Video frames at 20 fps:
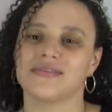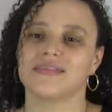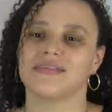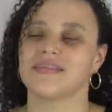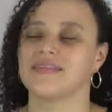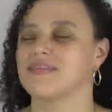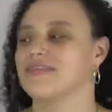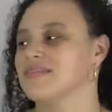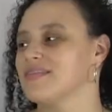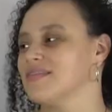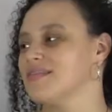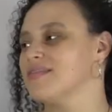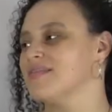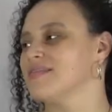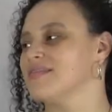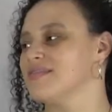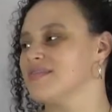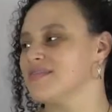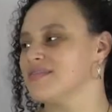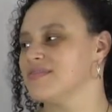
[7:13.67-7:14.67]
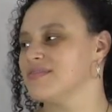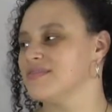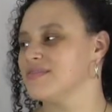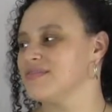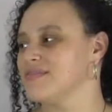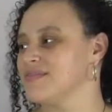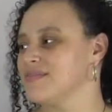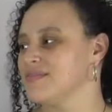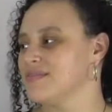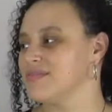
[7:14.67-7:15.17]

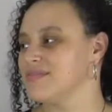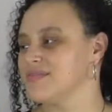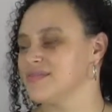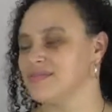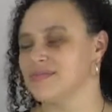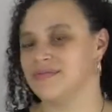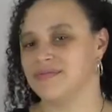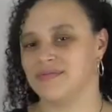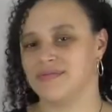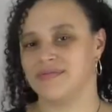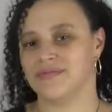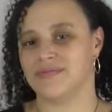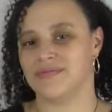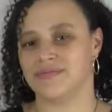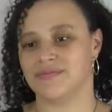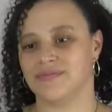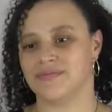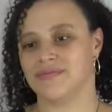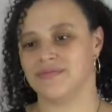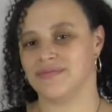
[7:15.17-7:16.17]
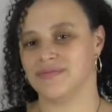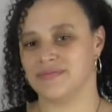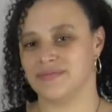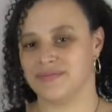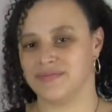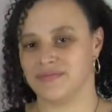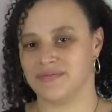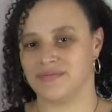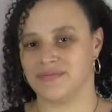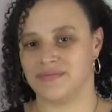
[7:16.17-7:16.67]

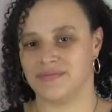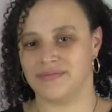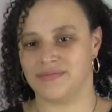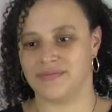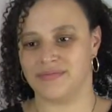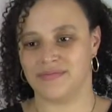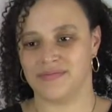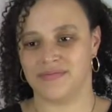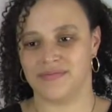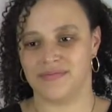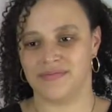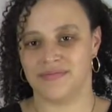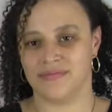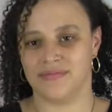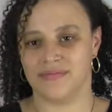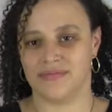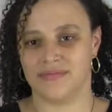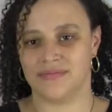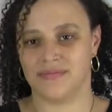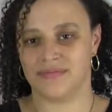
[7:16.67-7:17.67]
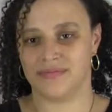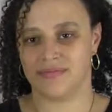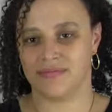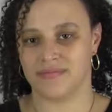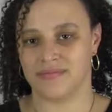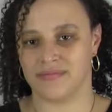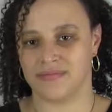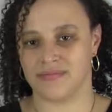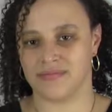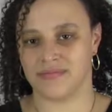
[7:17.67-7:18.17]

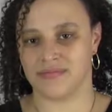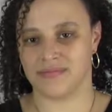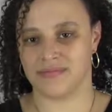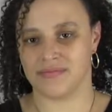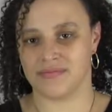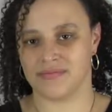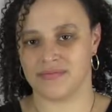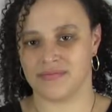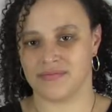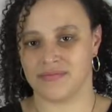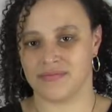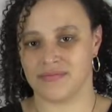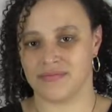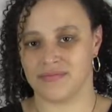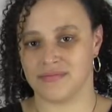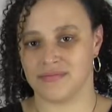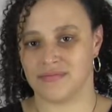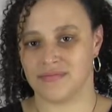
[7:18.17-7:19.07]
(not speaking)